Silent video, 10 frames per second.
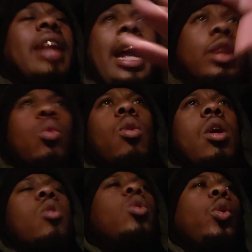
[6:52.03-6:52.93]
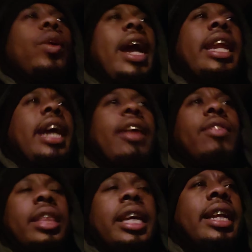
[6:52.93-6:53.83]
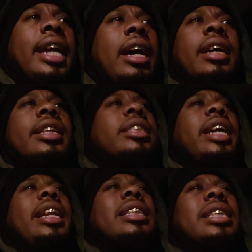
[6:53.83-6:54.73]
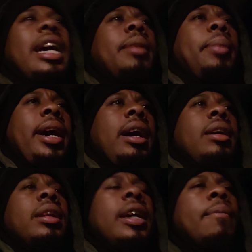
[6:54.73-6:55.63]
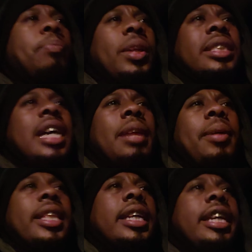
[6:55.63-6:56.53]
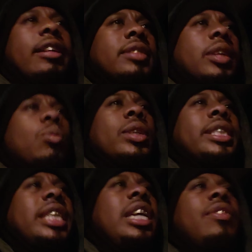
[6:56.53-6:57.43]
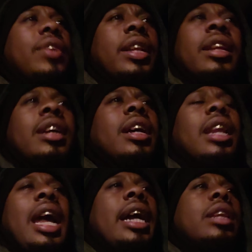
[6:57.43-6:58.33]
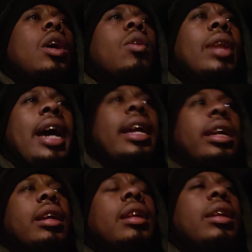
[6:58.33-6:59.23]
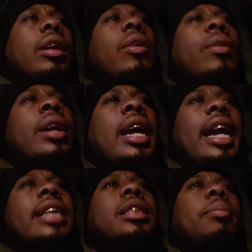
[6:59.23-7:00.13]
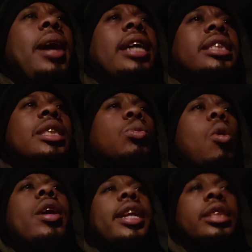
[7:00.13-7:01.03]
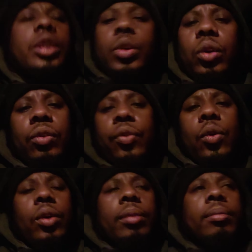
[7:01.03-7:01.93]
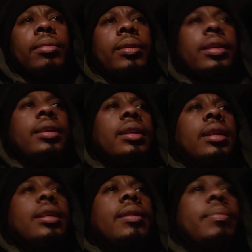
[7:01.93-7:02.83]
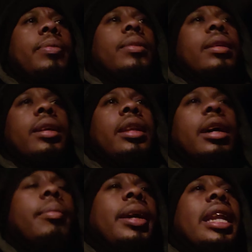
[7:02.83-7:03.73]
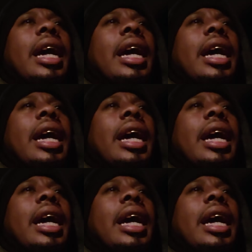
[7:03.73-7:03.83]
Like the one who created everything. Now, understand, it's not about it's not about the gifts and receiving. Like no, like you know, it's about just wanting to do it for him. You know what I mean?